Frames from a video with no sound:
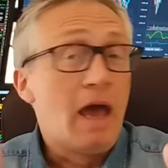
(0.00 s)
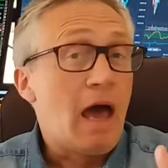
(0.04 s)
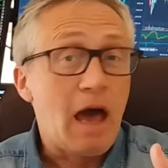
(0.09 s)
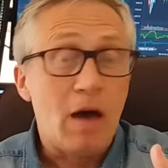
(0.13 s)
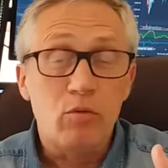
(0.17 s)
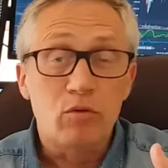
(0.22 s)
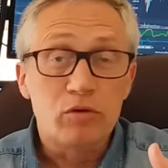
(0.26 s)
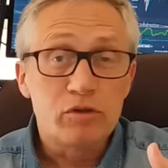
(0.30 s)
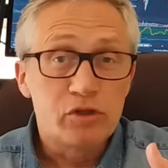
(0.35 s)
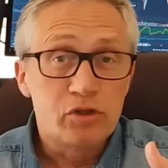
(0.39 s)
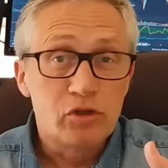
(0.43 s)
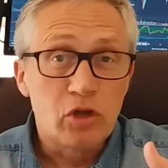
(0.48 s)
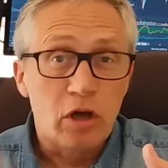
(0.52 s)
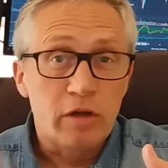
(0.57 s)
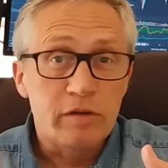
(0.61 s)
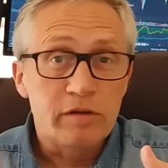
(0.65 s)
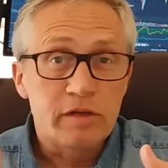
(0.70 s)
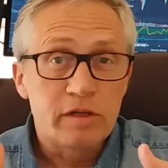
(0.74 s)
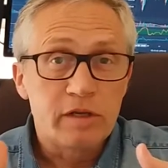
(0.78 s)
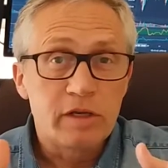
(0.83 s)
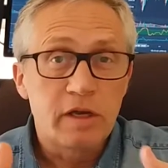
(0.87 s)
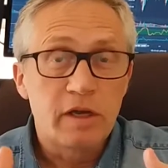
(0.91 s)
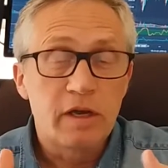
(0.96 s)
I was
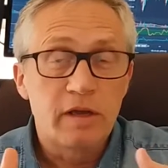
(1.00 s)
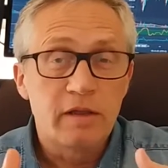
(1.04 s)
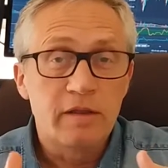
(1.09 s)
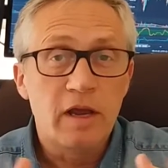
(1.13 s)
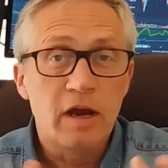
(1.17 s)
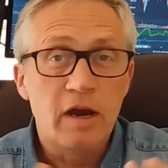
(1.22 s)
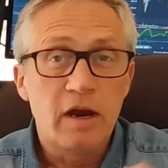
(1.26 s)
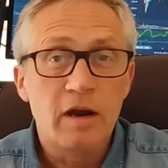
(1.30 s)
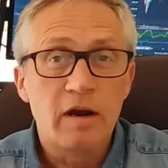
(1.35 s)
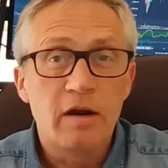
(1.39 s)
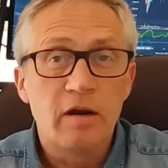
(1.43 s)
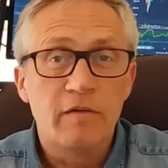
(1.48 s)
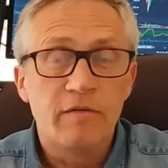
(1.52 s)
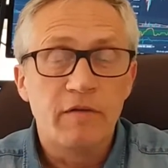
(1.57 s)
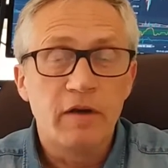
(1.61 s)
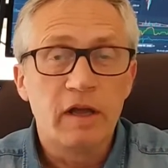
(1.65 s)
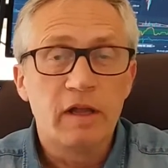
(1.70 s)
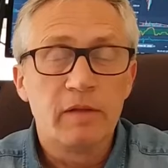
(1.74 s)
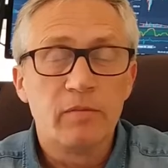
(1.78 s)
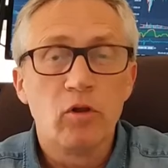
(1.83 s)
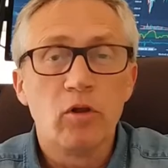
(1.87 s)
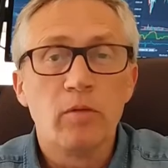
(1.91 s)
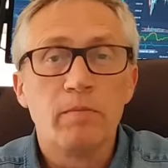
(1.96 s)
not there
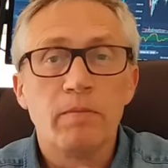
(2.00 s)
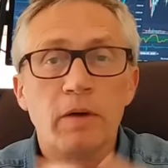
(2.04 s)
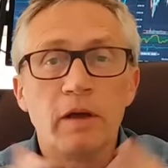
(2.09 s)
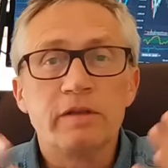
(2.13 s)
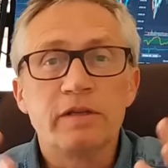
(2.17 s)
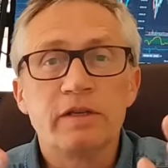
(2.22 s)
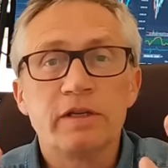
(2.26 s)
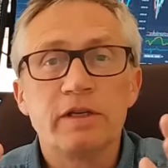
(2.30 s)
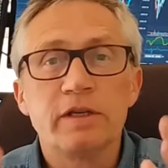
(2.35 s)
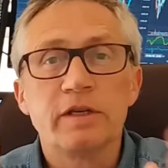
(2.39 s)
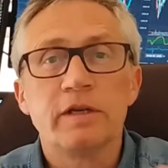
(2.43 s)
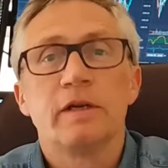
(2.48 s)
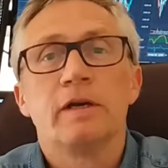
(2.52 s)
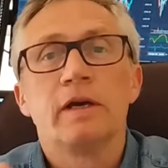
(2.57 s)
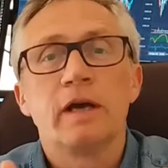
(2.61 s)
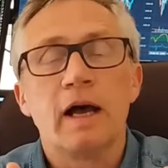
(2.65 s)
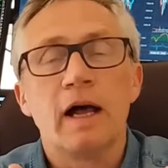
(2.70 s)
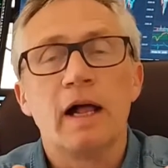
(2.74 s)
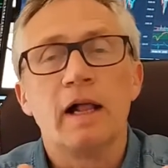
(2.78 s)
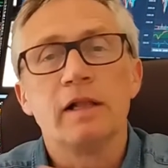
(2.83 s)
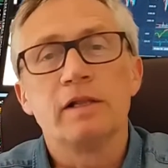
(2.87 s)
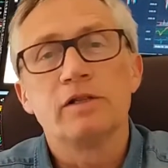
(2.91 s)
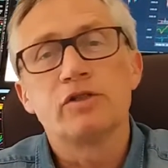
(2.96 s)
available, but
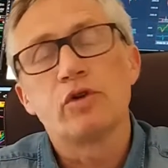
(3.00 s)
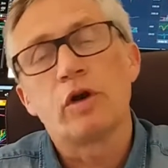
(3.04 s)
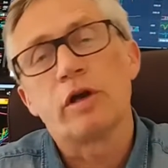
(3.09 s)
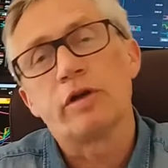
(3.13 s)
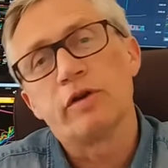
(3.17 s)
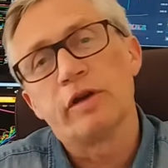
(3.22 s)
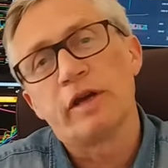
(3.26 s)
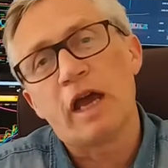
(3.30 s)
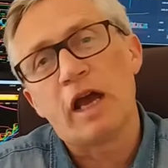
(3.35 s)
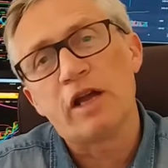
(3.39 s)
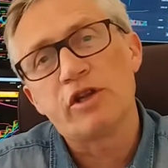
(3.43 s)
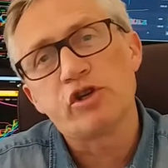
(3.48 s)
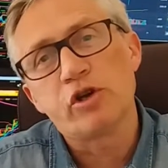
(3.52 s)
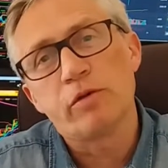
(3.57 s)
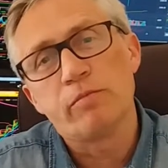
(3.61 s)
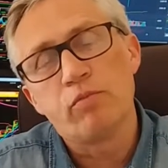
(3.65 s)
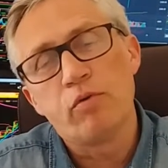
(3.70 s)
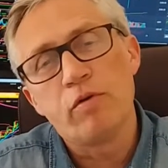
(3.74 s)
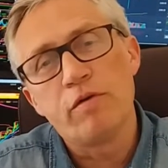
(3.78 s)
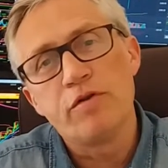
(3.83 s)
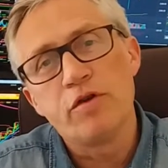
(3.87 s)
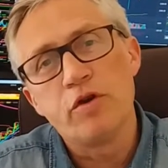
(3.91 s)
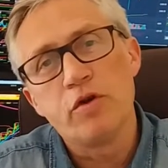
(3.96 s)
I'll try to catch
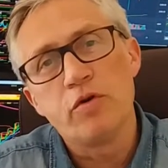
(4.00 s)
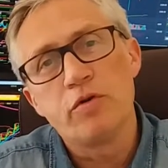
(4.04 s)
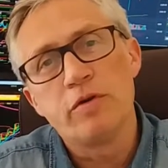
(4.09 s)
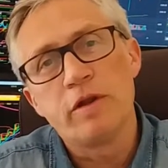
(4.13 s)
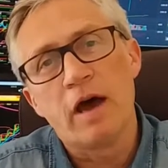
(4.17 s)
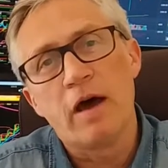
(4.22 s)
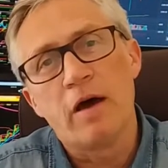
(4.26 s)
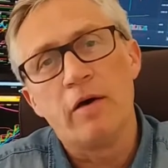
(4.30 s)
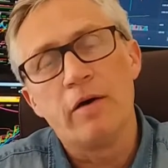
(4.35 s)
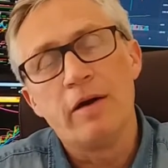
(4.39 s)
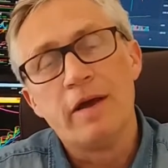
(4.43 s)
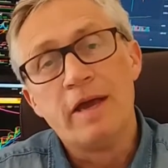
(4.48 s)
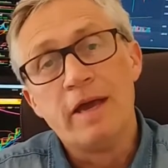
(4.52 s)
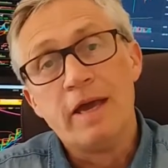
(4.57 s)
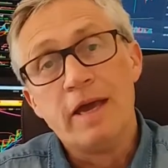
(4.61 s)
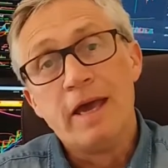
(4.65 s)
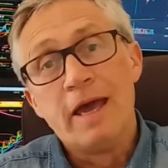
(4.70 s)
up with you now.